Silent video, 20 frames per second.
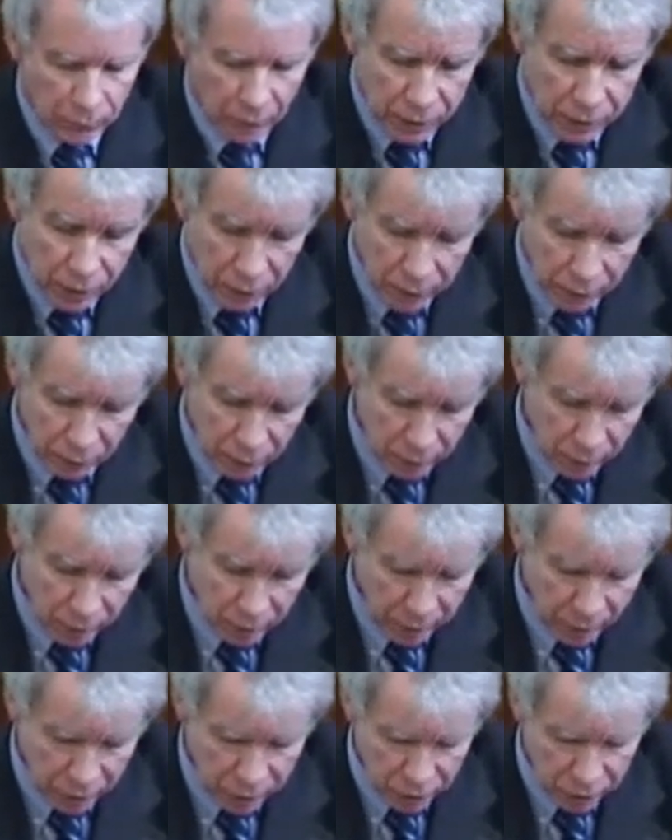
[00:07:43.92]
So it's
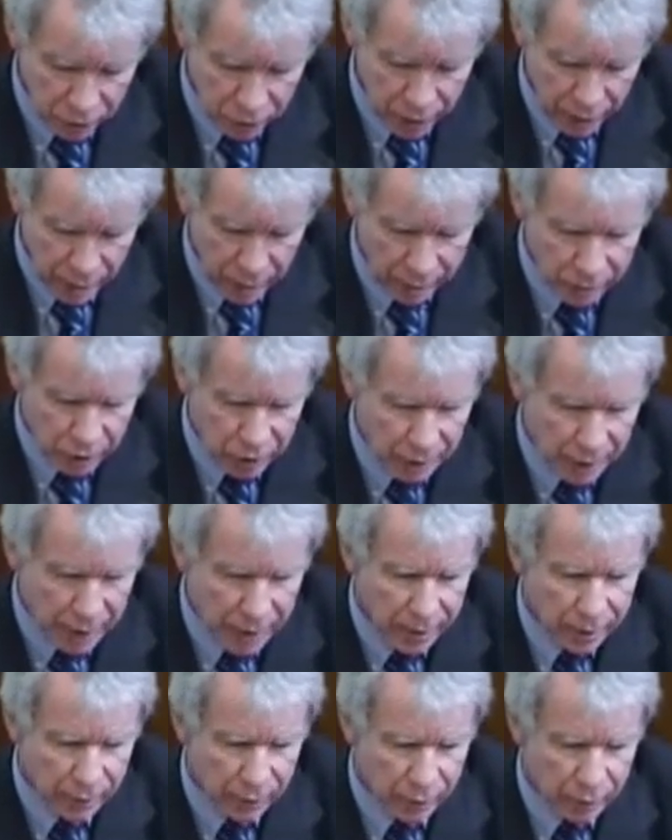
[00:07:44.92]
very much a
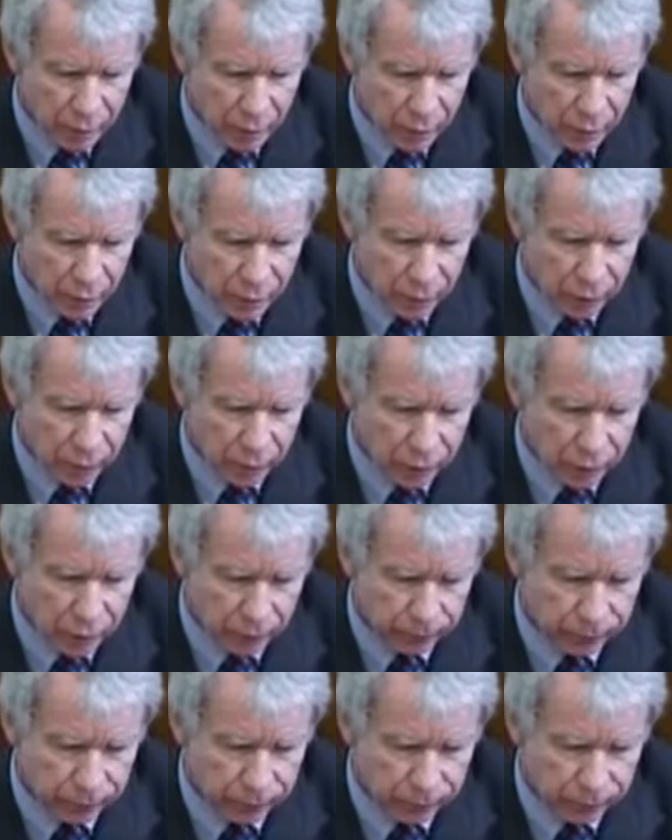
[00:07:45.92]
challenge-led approach.